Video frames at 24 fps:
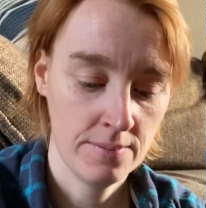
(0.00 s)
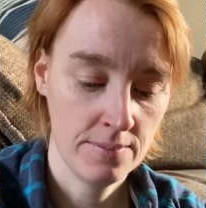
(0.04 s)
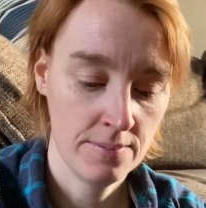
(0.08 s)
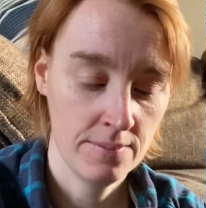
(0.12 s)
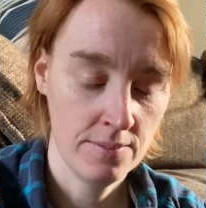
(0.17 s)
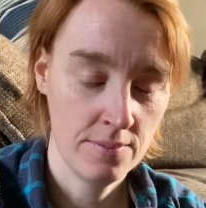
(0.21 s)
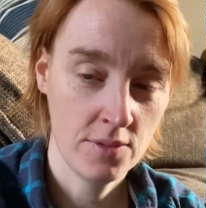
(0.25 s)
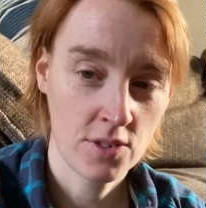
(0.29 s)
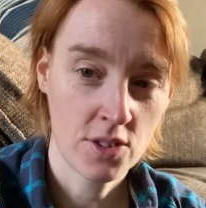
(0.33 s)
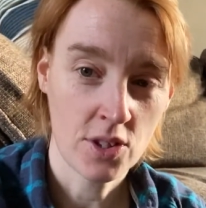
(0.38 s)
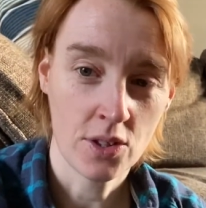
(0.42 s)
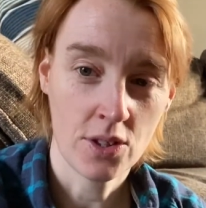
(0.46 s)

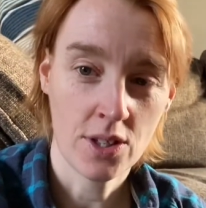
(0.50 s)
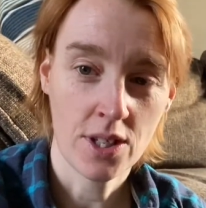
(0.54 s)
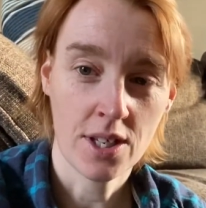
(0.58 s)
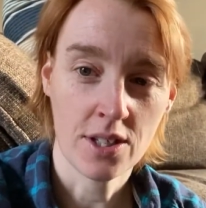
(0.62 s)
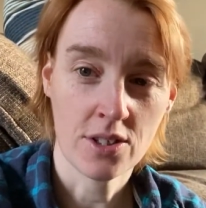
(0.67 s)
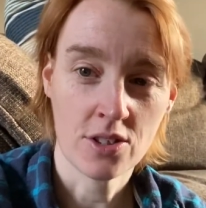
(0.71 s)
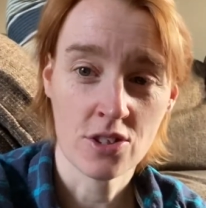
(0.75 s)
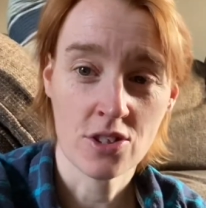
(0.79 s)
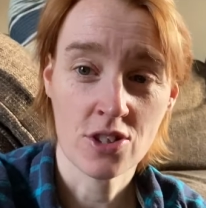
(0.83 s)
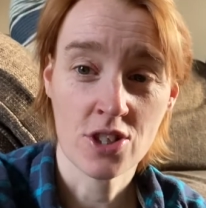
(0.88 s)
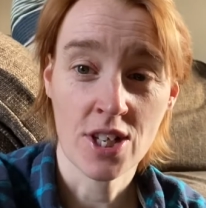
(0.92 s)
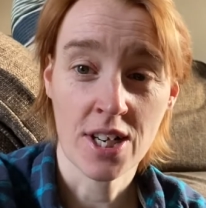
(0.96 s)

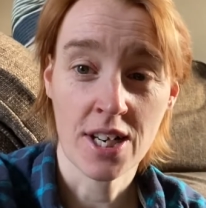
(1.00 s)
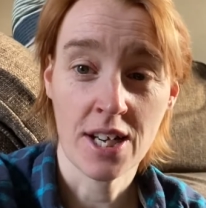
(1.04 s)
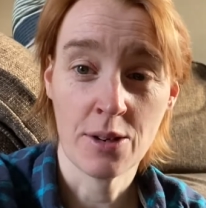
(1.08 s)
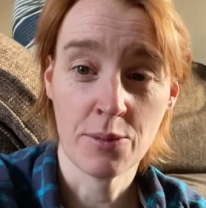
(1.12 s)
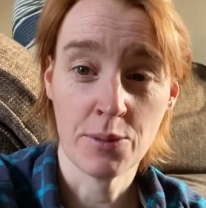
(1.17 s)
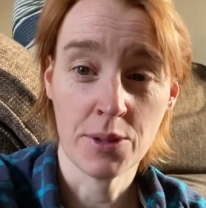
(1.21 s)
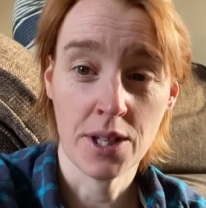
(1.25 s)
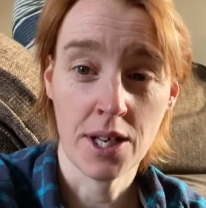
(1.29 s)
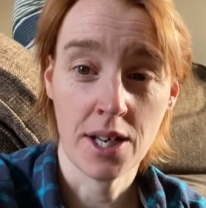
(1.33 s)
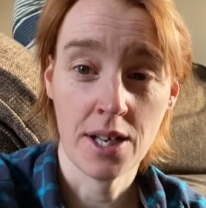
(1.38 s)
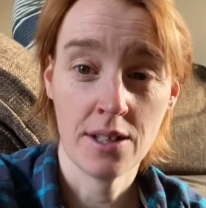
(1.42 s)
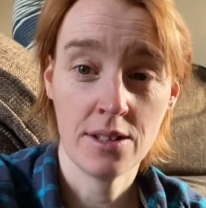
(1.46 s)
Just chill out with
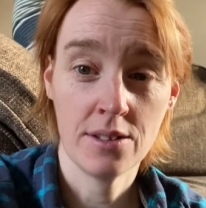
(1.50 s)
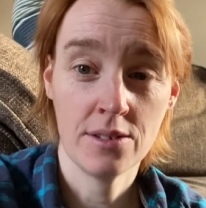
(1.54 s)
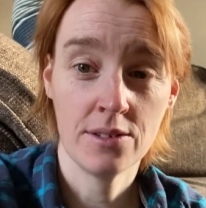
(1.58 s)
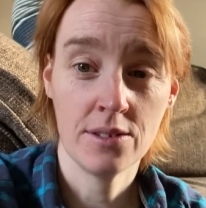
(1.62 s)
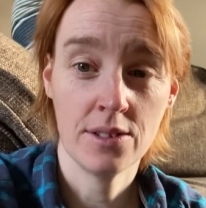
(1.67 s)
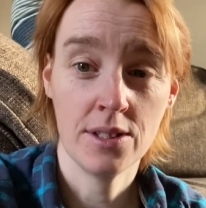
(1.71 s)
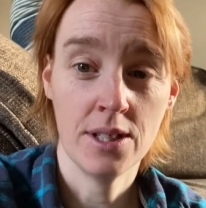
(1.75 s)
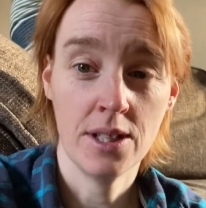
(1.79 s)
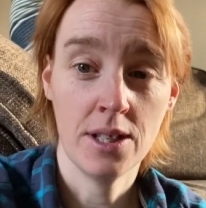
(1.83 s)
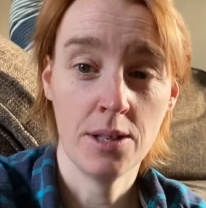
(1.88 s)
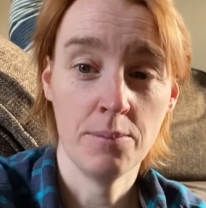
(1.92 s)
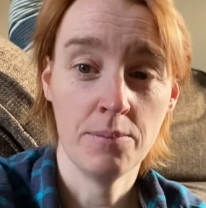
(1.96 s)
that.
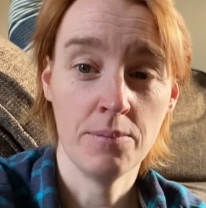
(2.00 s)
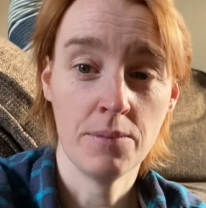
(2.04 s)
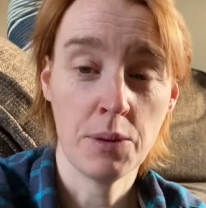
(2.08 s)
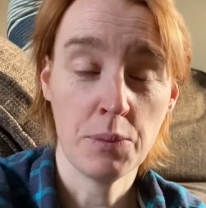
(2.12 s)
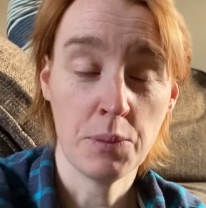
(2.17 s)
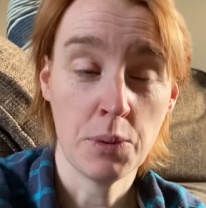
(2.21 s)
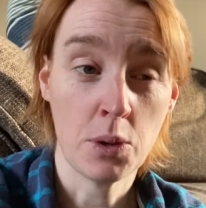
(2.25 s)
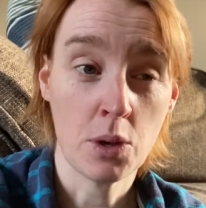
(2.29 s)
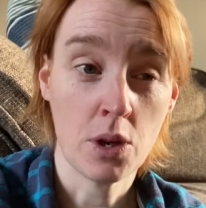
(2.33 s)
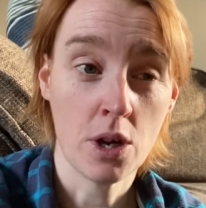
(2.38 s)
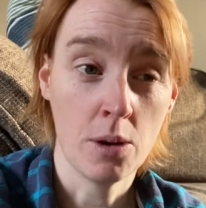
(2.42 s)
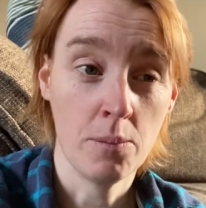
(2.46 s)
It will
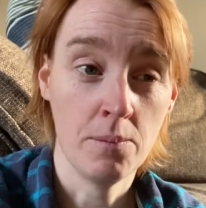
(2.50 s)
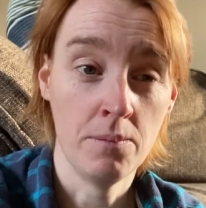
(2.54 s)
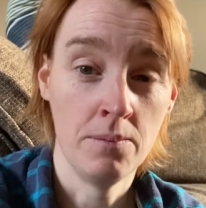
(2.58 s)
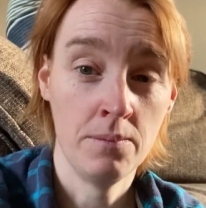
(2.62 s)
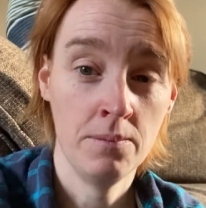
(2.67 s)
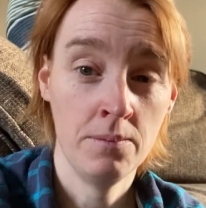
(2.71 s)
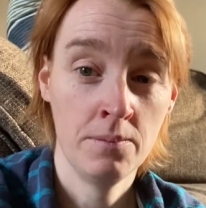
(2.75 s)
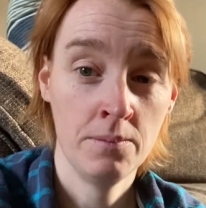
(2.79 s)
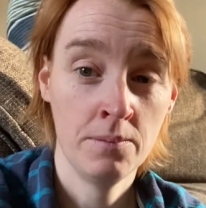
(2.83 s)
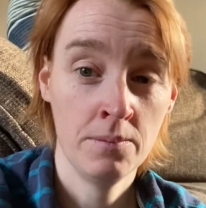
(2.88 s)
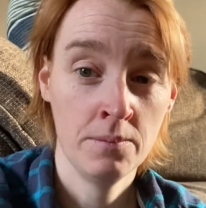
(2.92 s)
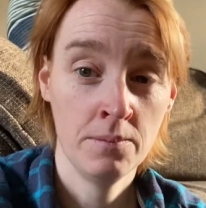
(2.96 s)
come.
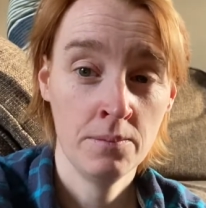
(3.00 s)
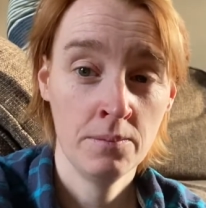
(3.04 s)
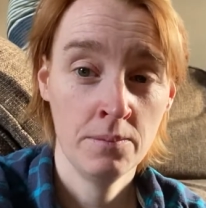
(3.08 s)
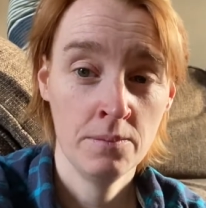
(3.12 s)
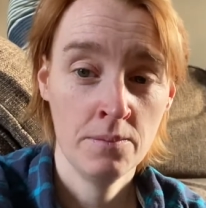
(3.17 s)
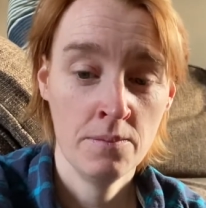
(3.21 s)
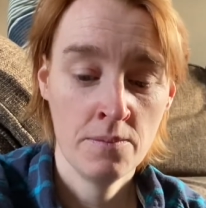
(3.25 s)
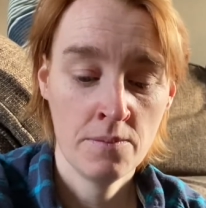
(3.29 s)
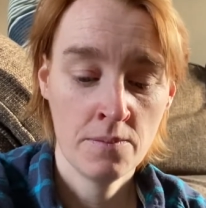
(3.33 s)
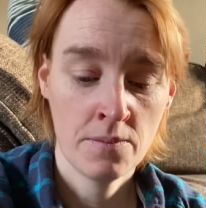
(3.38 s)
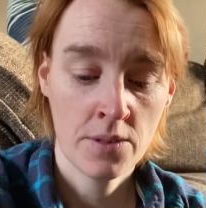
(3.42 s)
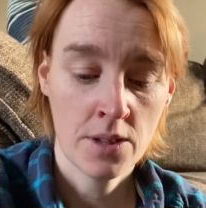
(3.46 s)

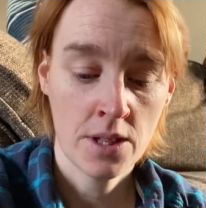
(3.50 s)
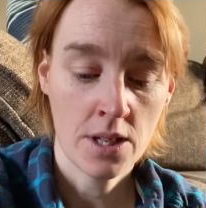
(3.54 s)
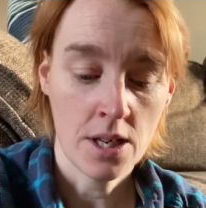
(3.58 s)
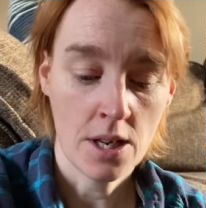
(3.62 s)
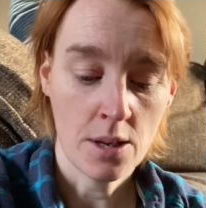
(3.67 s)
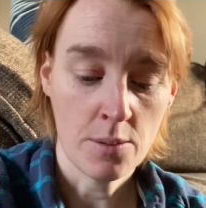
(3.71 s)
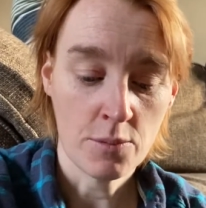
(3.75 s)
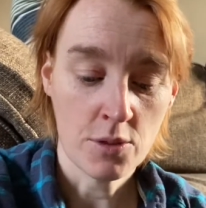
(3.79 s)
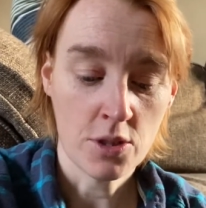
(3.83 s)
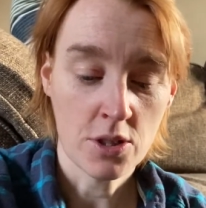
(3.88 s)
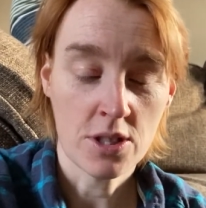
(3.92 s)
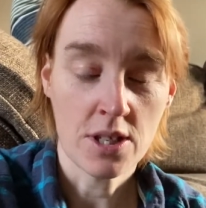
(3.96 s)

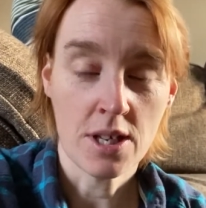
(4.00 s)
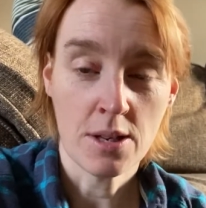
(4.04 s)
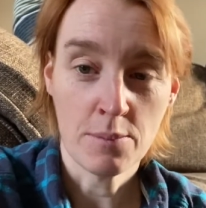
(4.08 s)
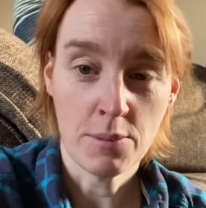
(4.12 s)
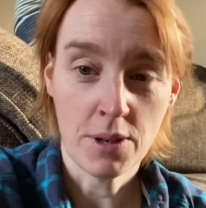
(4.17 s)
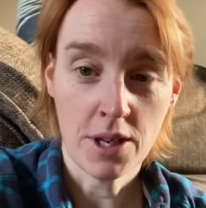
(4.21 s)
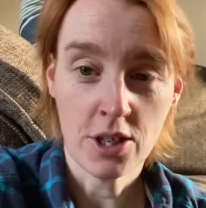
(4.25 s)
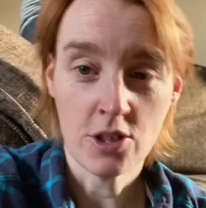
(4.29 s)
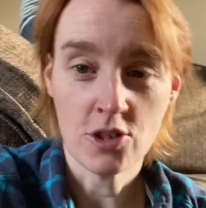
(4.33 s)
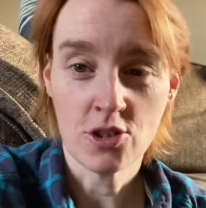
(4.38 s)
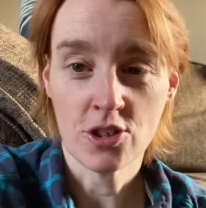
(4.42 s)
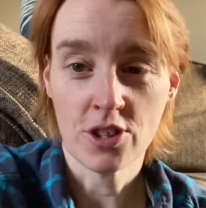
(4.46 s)
Just keep
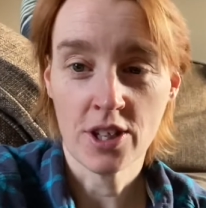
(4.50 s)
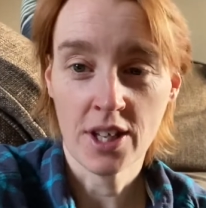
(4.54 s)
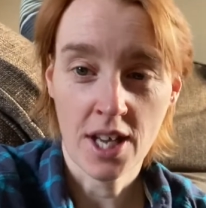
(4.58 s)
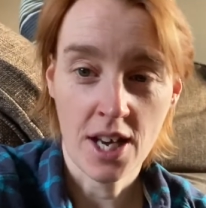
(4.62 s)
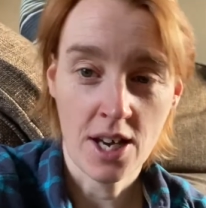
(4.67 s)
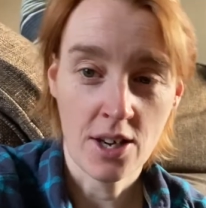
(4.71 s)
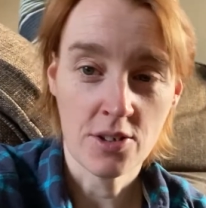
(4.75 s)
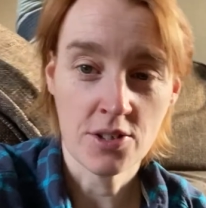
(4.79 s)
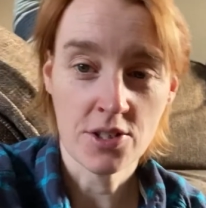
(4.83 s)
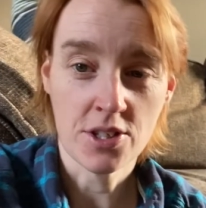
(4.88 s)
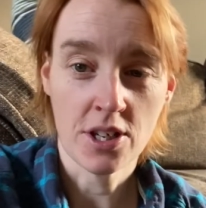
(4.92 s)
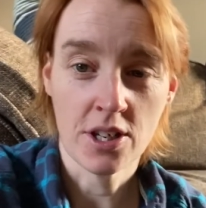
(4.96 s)
making sure they get
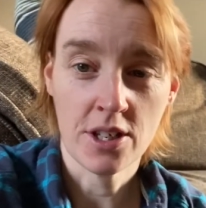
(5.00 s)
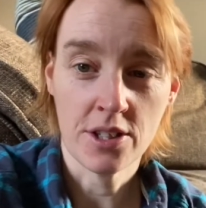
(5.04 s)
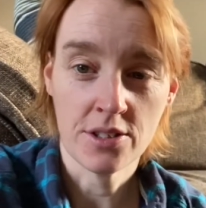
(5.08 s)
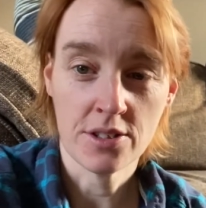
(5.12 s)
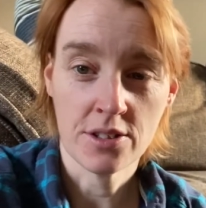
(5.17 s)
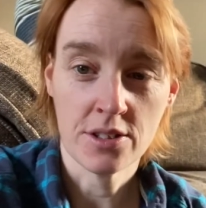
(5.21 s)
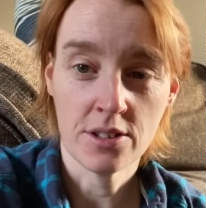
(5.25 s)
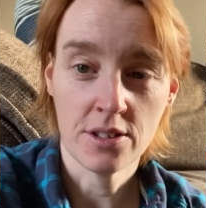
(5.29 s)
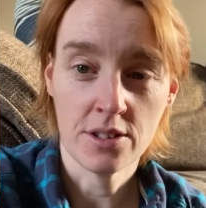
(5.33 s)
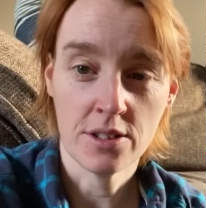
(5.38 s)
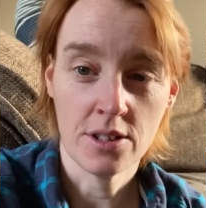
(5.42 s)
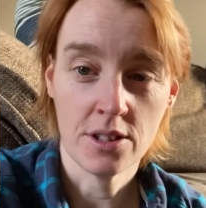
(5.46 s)
outside
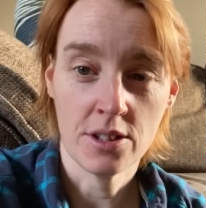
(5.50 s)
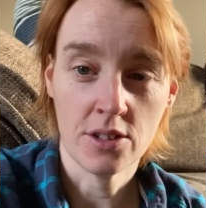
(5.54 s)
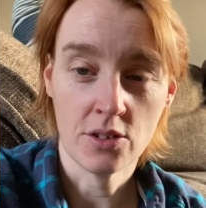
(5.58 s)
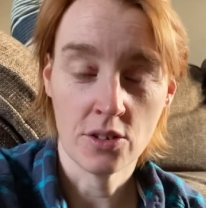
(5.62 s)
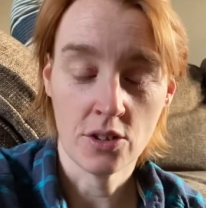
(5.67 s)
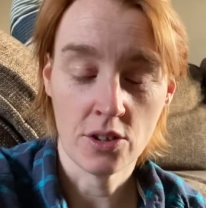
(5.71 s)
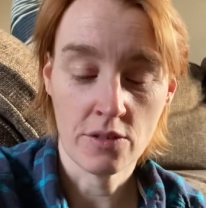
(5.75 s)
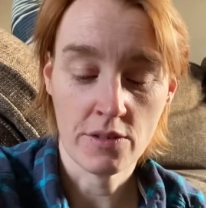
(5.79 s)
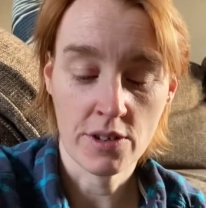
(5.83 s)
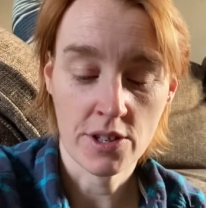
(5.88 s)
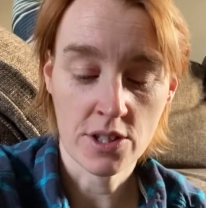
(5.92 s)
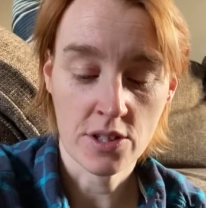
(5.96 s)
and all the
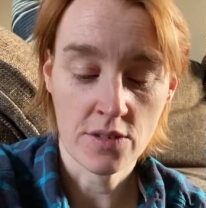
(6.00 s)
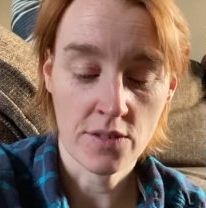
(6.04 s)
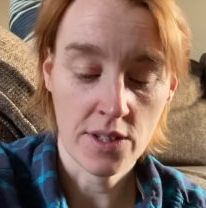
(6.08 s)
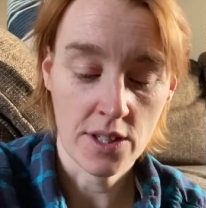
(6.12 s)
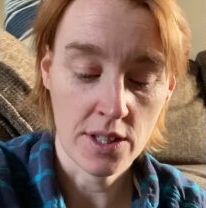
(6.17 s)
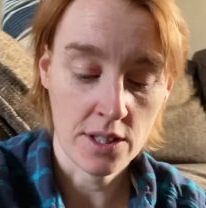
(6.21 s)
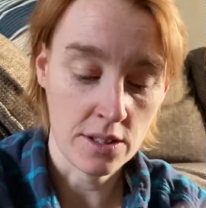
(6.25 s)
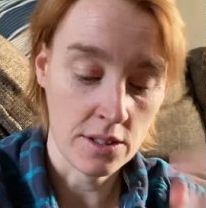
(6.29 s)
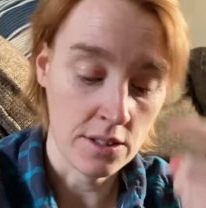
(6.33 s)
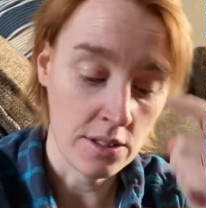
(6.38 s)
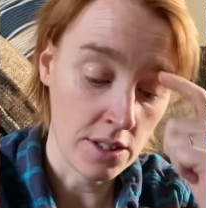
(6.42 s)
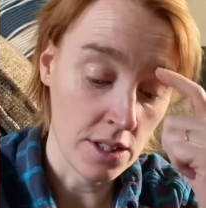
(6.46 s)
rest of it,
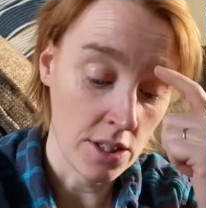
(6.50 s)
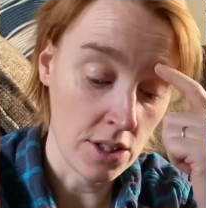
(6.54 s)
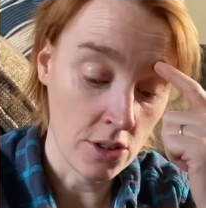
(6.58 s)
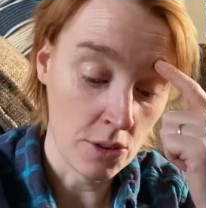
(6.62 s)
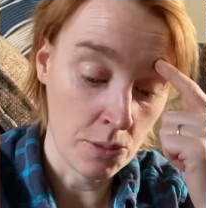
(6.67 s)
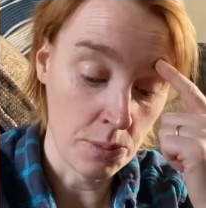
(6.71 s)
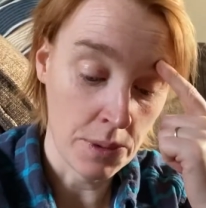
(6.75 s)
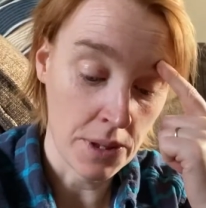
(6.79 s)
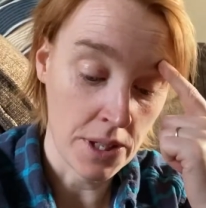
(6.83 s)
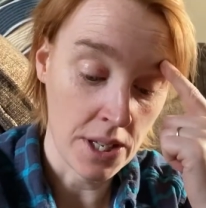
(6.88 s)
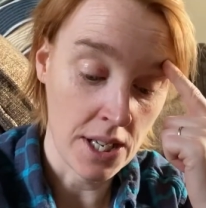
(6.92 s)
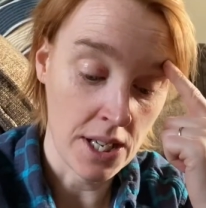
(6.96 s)
and you'll be
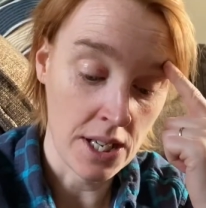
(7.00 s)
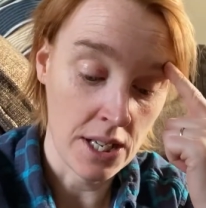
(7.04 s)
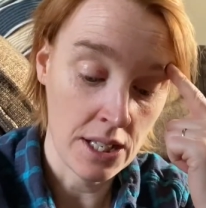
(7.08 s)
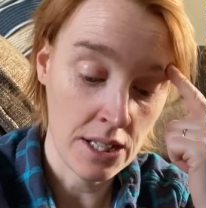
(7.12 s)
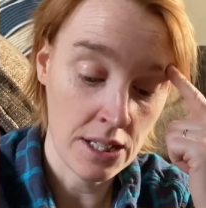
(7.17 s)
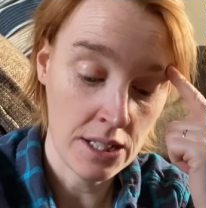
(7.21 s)
there.